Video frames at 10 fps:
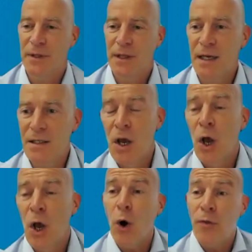And
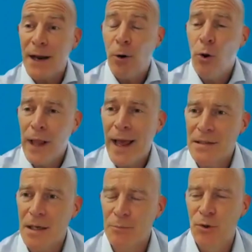that all
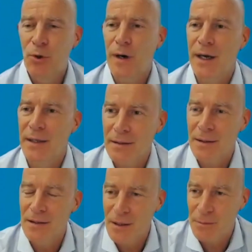adds up to quite
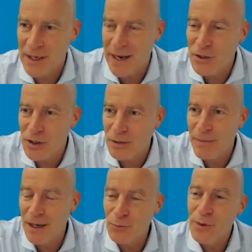a substantial
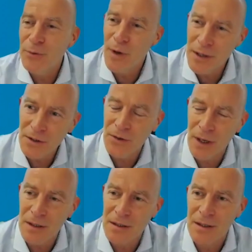amount. We wanted to
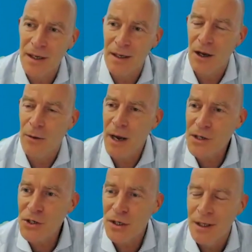understand how
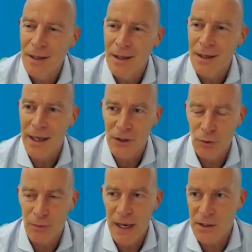much, and
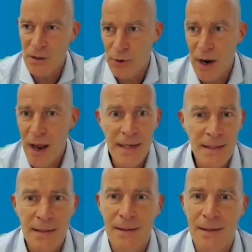to my
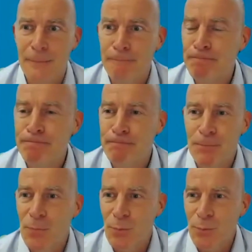surprise,
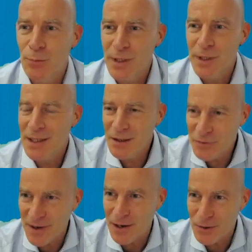we didn't
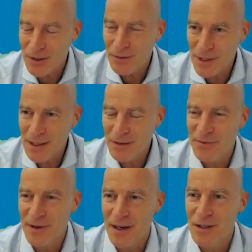
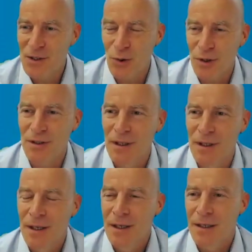find a source.
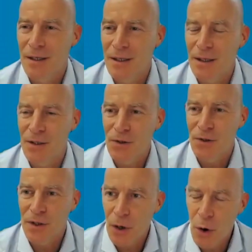
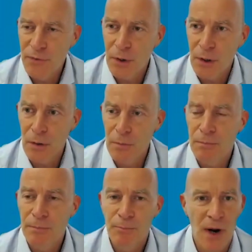So the
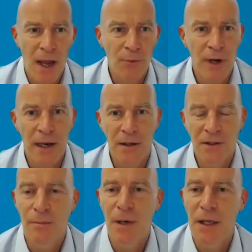overall primary
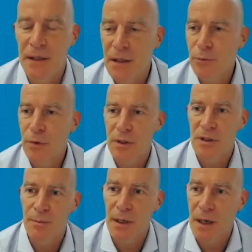energy demand in the world
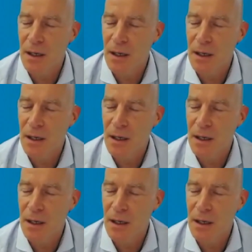is about